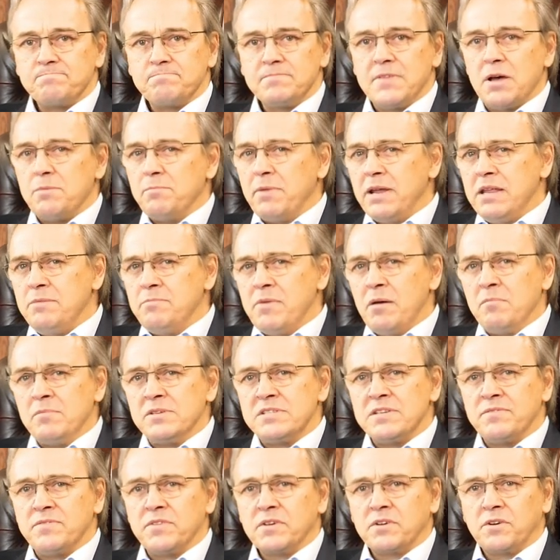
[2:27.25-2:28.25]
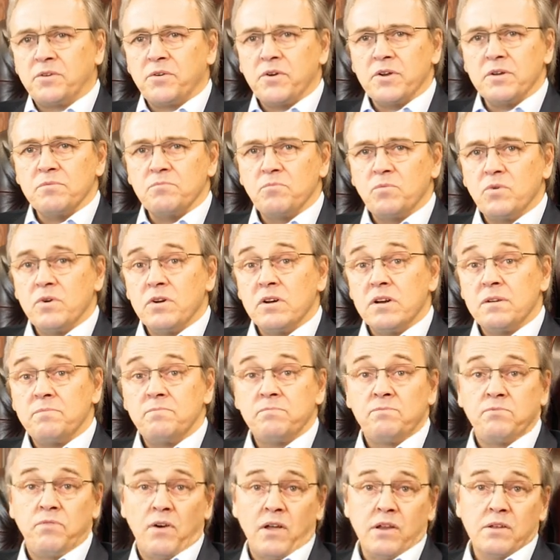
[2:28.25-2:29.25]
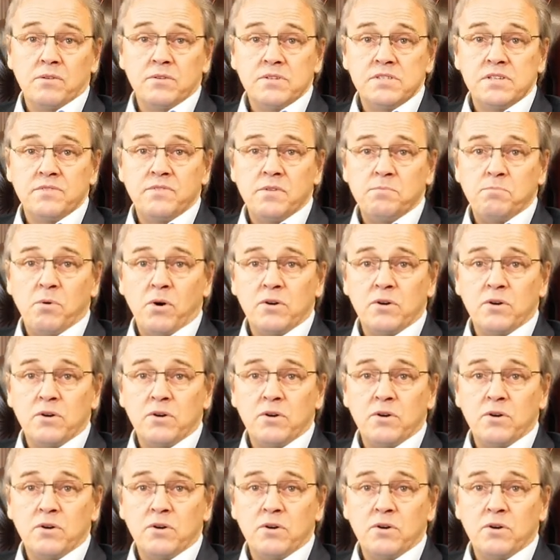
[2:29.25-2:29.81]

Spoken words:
Now, many members of the group were followers of the